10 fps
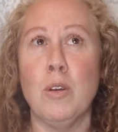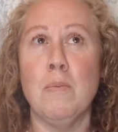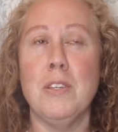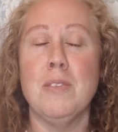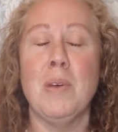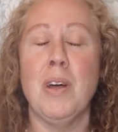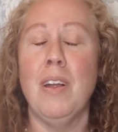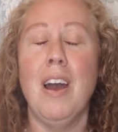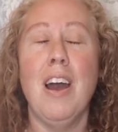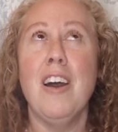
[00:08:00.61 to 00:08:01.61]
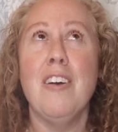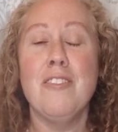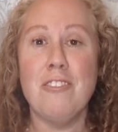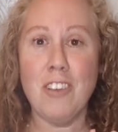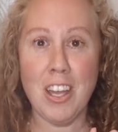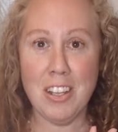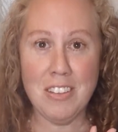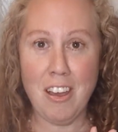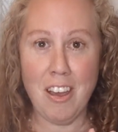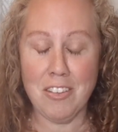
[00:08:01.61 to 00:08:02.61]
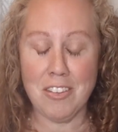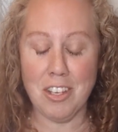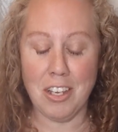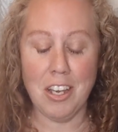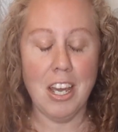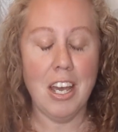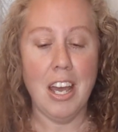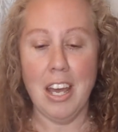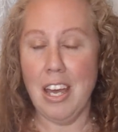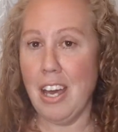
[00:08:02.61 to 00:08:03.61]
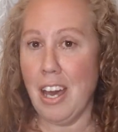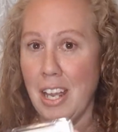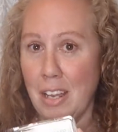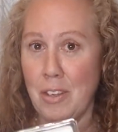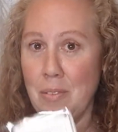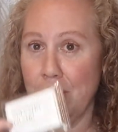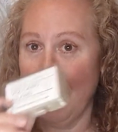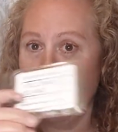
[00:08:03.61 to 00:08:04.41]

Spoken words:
room smell fantastic. I love it.